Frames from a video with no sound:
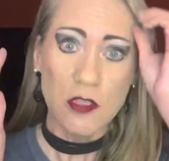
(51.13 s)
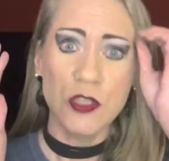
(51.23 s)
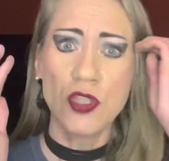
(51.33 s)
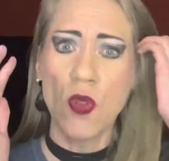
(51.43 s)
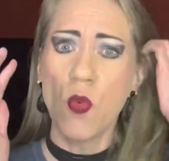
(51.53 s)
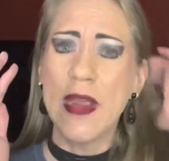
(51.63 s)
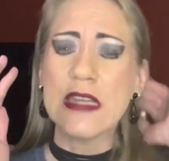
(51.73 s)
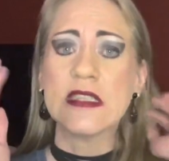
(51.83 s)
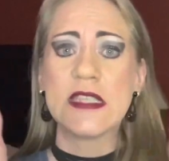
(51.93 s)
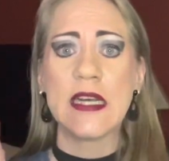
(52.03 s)
so that we
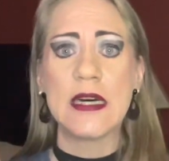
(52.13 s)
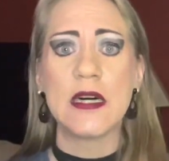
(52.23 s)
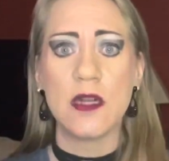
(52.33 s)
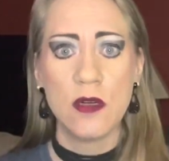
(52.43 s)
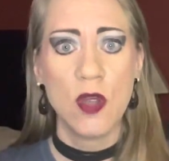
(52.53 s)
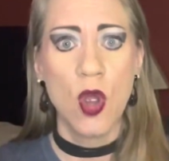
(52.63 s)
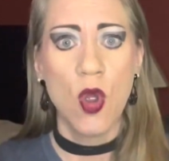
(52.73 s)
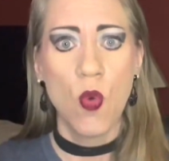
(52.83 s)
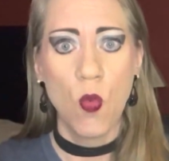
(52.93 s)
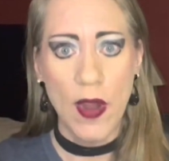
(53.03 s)
can tell
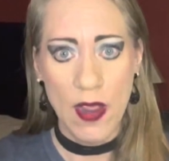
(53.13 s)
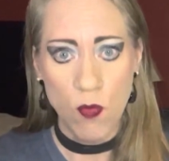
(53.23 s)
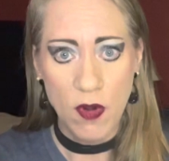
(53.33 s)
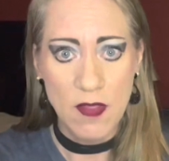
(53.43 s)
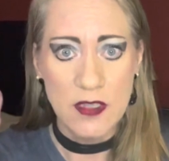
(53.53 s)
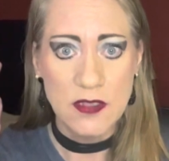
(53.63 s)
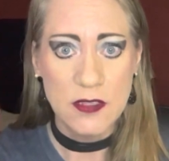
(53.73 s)
when one of the